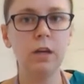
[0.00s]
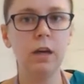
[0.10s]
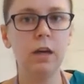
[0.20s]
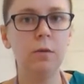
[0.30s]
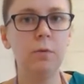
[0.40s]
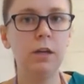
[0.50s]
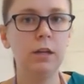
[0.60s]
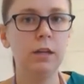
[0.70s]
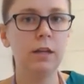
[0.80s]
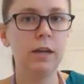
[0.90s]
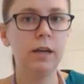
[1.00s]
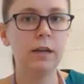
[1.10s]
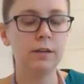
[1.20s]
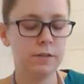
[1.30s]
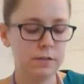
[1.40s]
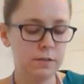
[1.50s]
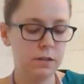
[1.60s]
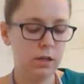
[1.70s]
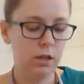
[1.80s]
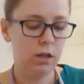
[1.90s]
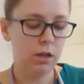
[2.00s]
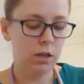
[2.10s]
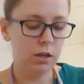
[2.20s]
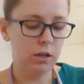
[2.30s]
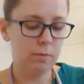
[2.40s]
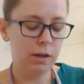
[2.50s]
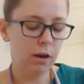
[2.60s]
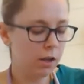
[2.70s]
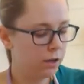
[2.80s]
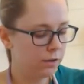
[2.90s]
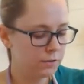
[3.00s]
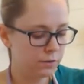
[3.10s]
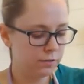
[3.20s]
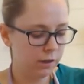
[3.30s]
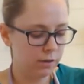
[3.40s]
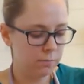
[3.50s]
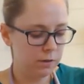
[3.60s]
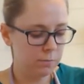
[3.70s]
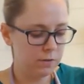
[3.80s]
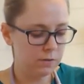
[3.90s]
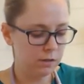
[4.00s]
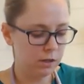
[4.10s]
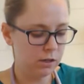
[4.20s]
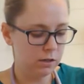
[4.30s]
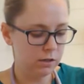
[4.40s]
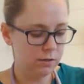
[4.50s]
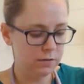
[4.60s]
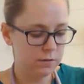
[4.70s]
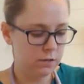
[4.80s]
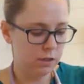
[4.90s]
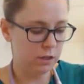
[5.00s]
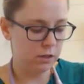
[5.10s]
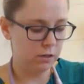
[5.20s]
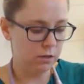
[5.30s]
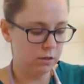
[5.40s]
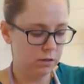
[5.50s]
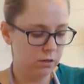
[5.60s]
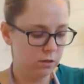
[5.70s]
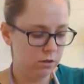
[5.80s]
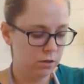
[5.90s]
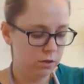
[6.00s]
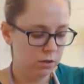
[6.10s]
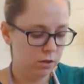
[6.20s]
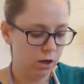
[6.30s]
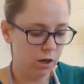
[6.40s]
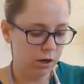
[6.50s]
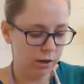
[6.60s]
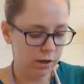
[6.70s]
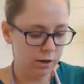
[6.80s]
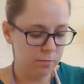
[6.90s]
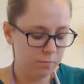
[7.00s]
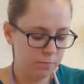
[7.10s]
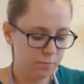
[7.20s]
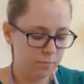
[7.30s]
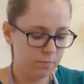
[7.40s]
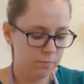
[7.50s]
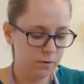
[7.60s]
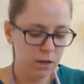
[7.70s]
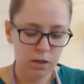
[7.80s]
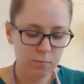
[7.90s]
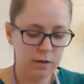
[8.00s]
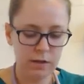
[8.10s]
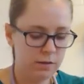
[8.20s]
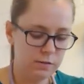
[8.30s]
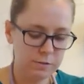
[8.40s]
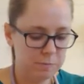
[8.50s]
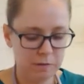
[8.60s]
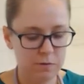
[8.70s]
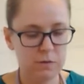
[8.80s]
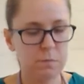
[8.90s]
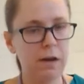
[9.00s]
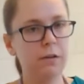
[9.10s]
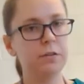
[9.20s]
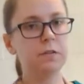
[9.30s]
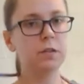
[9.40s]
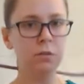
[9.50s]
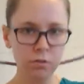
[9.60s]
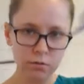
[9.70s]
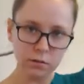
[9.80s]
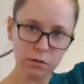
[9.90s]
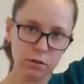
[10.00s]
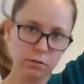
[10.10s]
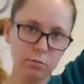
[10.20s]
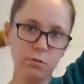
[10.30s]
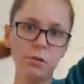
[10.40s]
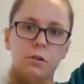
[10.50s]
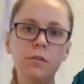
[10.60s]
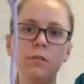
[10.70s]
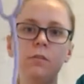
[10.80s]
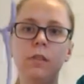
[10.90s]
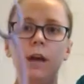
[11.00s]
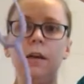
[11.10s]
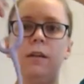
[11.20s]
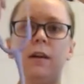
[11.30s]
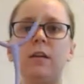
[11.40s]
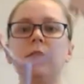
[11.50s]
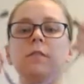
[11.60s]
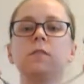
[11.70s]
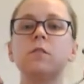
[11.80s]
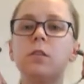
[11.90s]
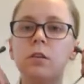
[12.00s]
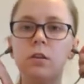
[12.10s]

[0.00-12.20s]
Next, I already auscultated baby's lungs and heart, but I didn't do baby's bowels, so we'll do that next.